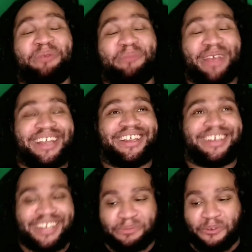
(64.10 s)
meaning to
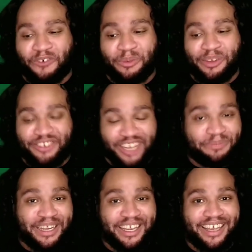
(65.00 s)
see his performance just
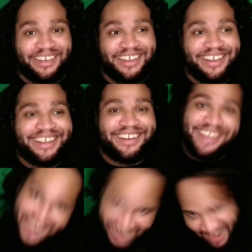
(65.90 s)
because
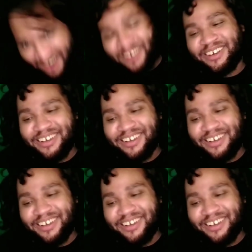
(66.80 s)
the hair.